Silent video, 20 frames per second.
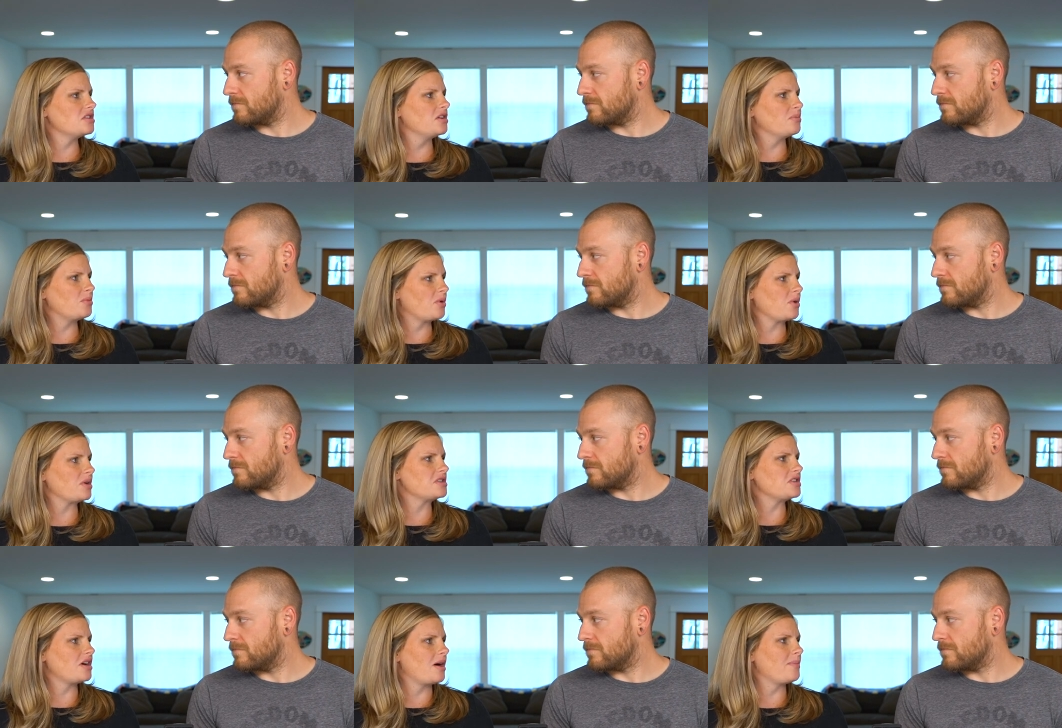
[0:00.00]
Speaker 1: an
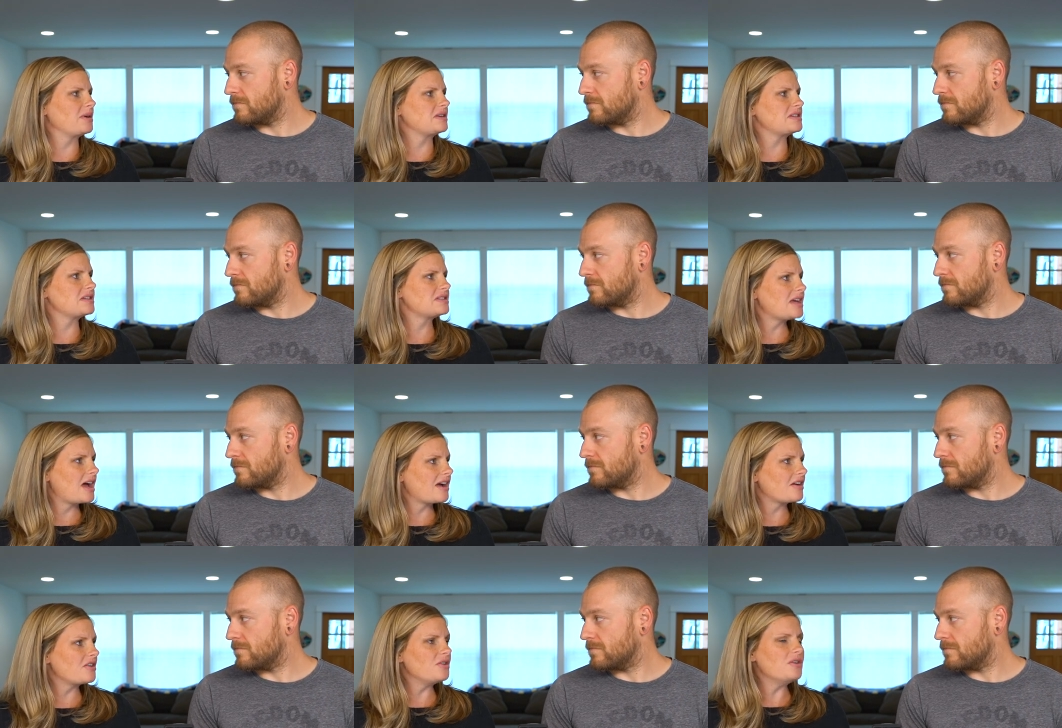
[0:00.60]
important topic to
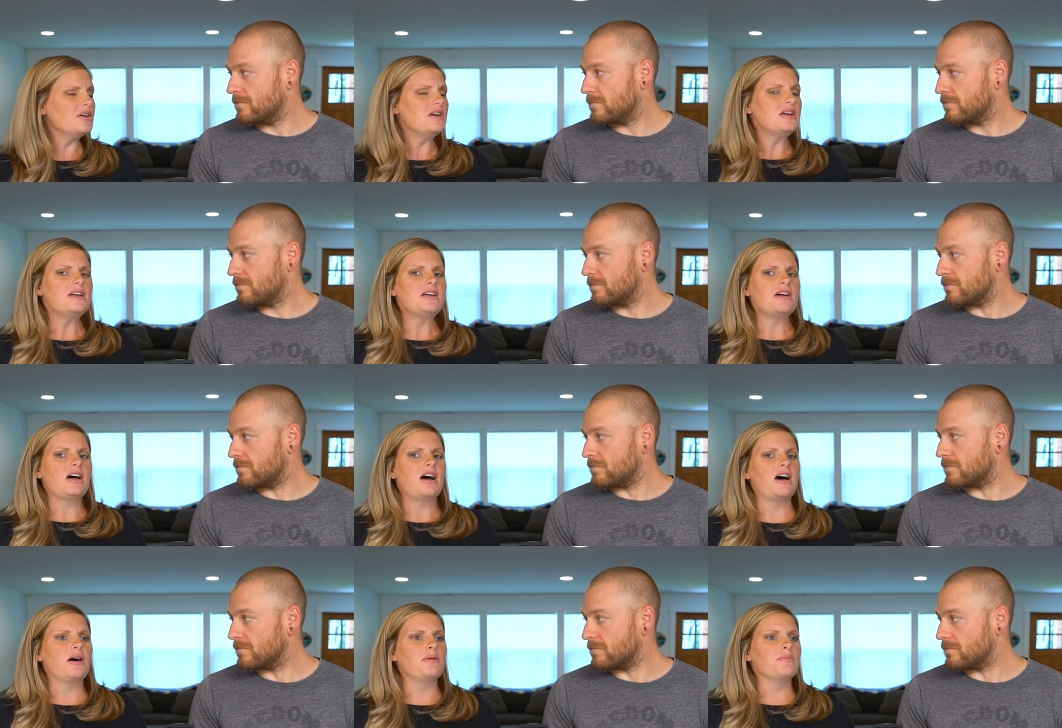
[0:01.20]
tackle. Um,
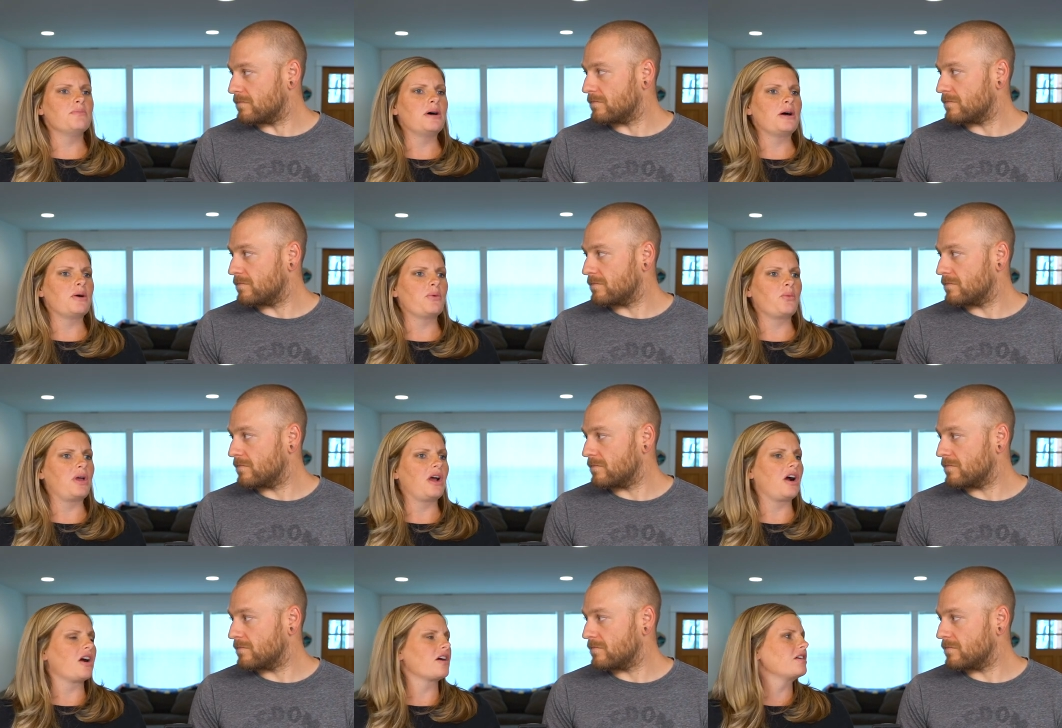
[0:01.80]
mm-hmm. Um,
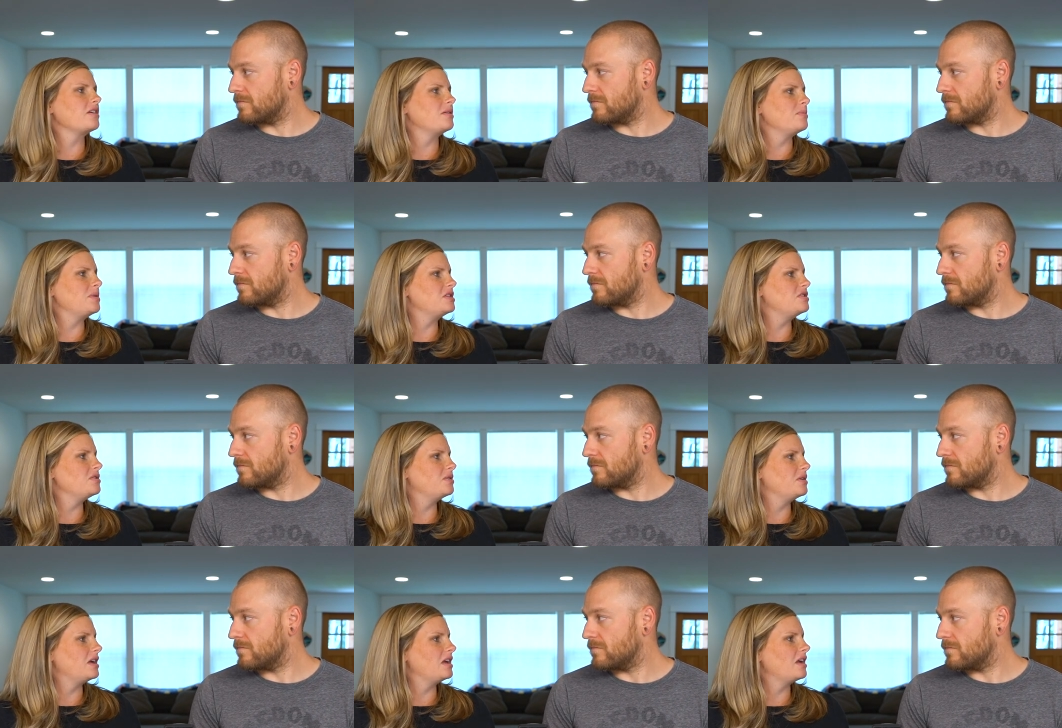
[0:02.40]
but we are going to be
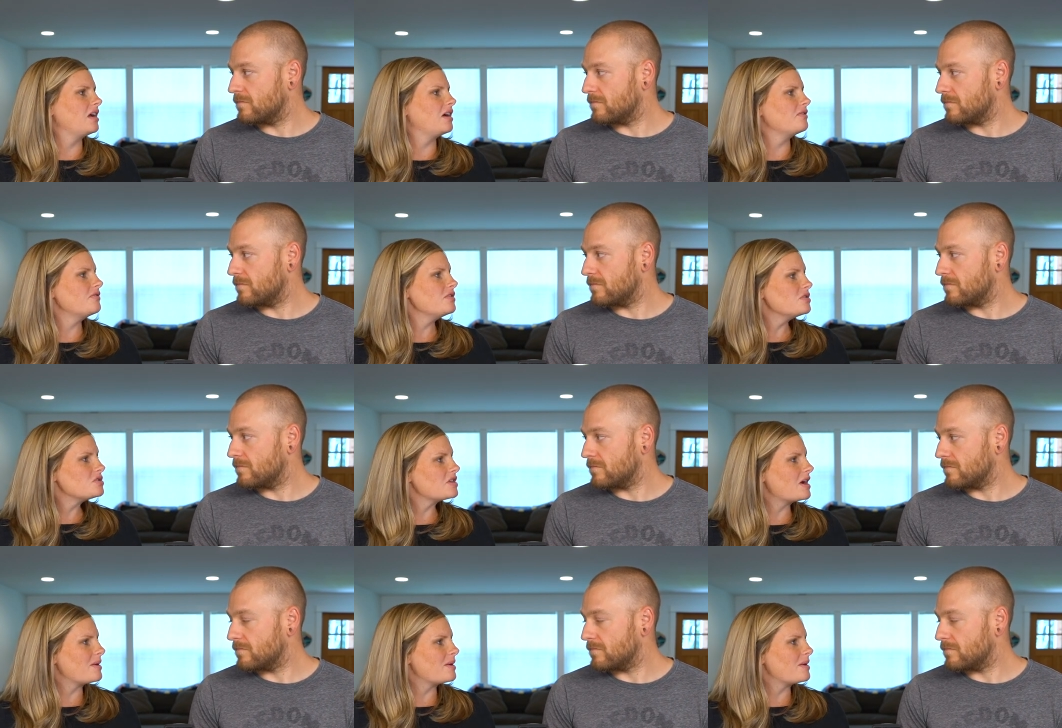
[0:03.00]
doing a future